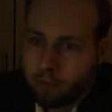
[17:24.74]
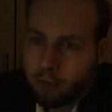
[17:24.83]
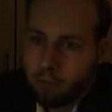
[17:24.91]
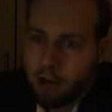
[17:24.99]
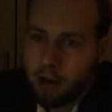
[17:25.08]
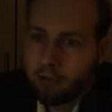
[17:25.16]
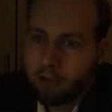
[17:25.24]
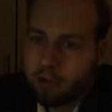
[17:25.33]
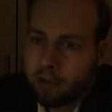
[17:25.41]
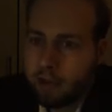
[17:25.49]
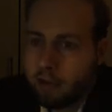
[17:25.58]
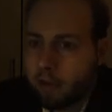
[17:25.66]

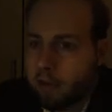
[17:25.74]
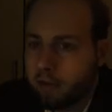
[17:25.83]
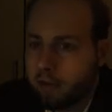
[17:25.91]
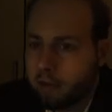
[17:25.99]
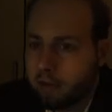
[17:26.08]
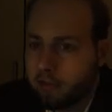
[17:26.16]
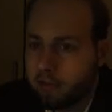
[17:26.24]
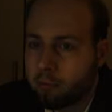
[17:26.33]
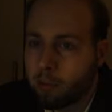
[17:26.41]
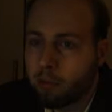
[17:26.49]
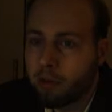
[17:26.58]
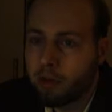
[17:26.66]
Apparently, the
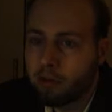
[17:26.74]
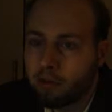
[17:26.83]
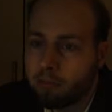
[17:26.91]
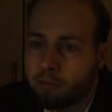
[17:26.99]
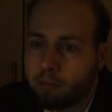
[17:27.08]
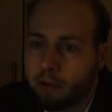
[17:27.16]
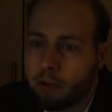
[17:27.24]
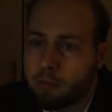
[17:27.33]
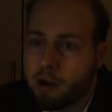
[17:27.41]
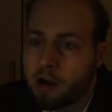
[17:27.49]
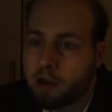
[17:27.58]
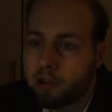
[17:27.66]
vegetable kingdom in
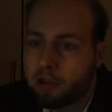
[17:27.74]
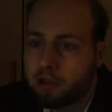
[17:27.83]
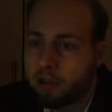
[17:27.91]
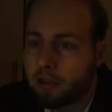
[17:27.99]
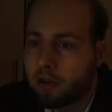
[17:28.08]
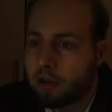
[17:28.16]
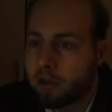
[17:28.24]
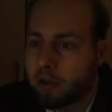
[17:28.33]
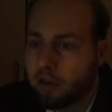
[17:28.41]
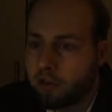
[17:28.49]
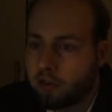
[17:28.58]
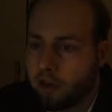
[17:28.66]
Mars,
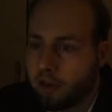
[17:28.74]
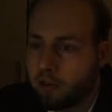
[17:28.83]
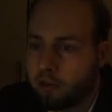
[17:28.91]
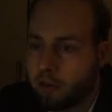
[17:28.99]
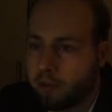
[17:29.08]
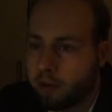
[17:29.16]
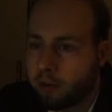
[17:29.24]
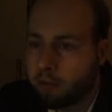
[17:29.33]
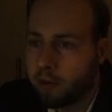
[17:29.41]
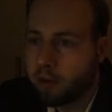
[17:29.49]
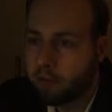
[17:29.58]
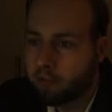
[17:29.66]
instead of having
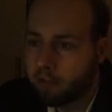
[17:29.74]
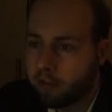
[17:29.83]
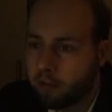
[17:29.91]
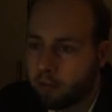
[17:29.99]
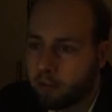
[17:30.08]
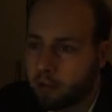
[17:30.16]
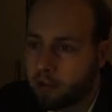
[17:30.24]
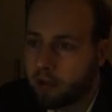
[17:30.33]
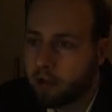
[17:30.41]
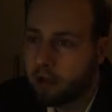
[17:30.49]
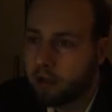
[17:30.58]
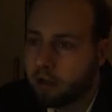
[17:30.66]
green for a dominant
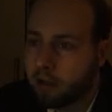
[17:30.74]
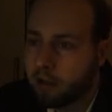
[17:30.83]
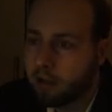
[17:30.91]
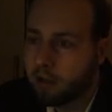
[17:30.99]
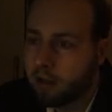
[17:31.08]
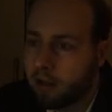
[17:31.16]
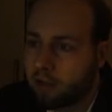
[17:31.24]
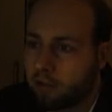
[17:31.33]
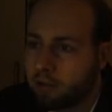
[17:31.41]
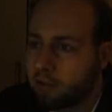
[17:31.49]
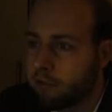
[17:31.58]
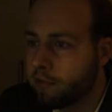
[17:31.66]
colour, is
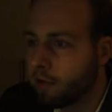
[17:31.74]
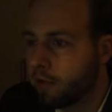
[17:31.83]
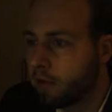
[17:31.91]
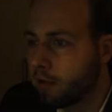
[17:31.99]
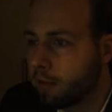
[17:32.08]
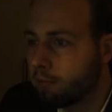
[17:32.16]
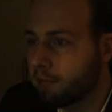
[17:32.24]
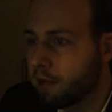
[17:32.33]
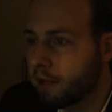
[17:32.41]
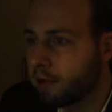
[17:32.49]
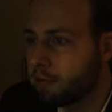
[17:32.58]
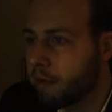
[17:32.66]
of a vivid
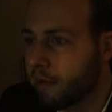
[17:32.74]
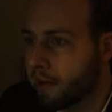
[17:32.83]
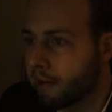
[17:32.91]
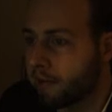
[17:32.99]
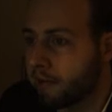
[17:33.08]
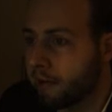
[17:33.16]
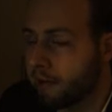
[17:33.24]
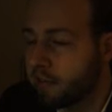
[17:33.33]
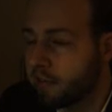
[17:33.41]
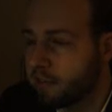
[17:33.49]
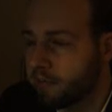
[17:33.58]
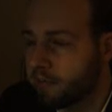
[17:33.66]
blood red tint.